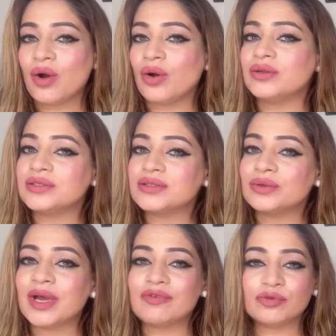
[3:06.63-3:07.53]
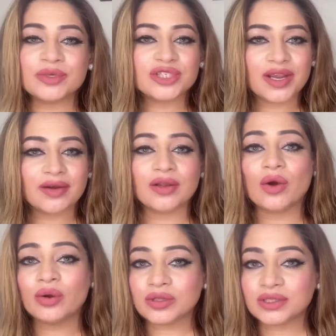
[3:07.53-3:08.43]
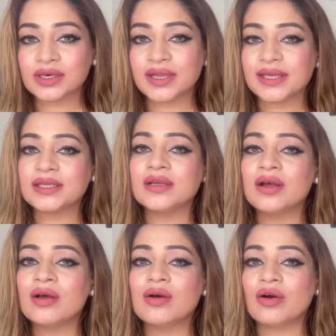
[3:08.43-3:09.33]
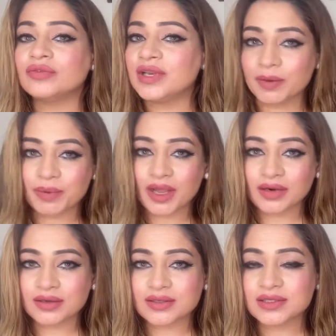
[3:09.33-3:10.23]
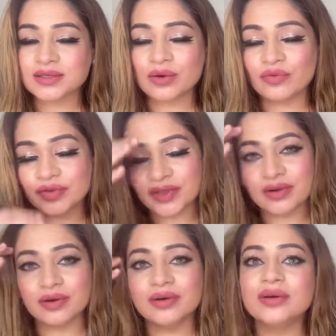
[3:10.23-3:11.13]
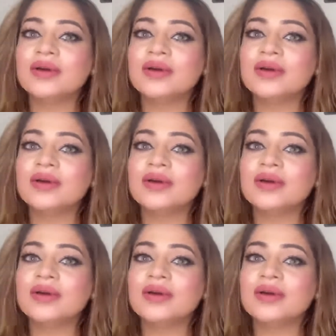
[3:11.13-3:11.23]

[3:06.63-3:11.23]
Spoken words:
Also, I would be sharing all the link of the lip colors over here.